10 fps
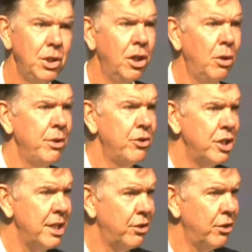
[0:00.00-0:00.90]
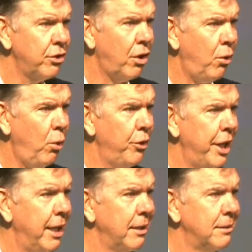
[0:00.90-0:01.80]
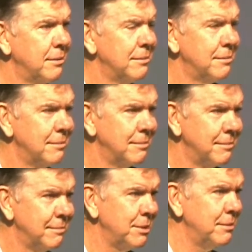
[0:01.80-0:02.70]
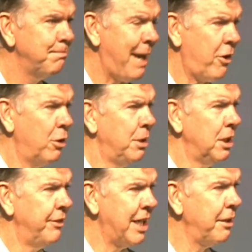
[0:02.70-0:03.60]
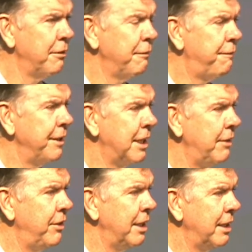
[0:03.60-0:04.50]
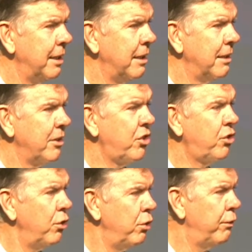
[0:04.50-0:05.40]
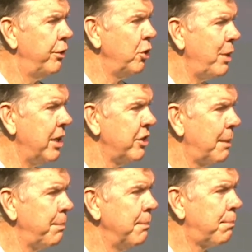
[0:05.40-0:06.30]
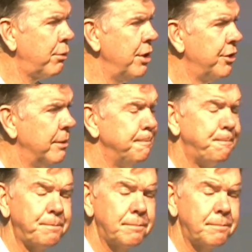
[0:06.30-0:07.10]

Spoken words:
You know, as Jesus told that parable of an unforgiving servant who ends up in prison,